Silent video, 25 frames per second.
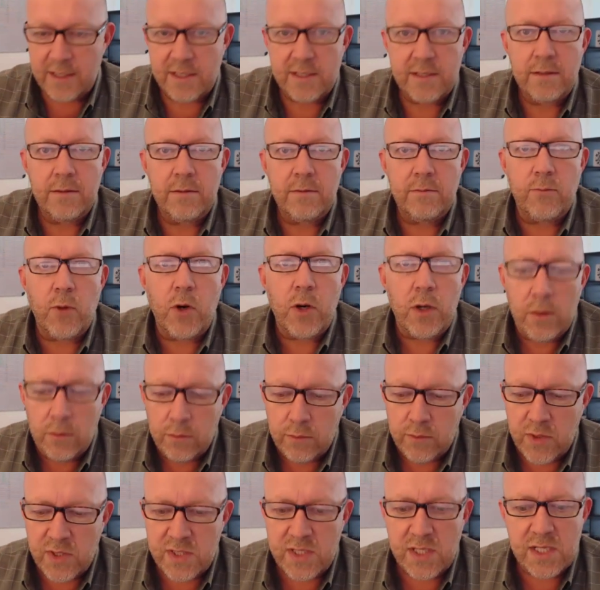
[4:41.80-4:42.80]
is,
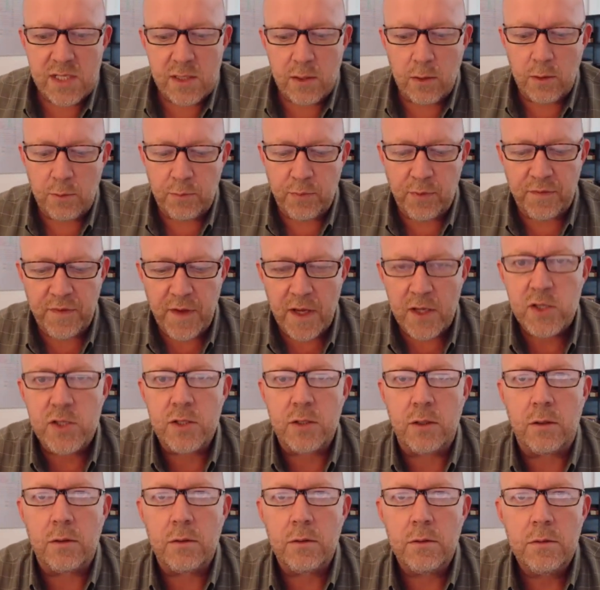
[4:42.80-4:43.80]
well, does this look
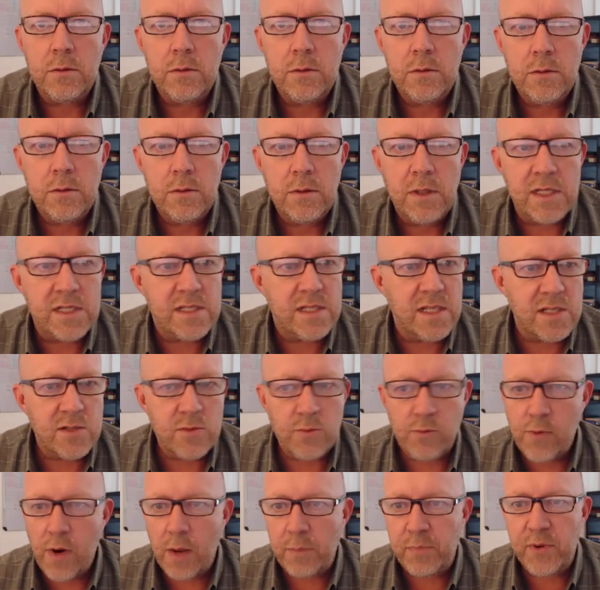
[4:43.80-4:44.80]
professional? Is
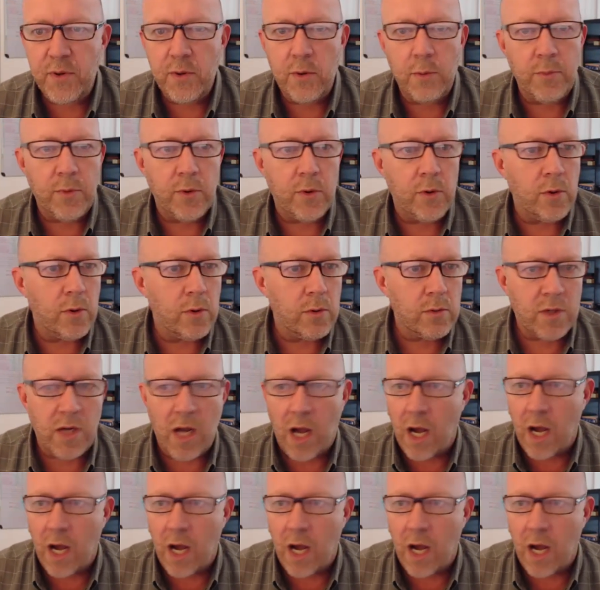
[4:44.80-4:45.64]
this a reputable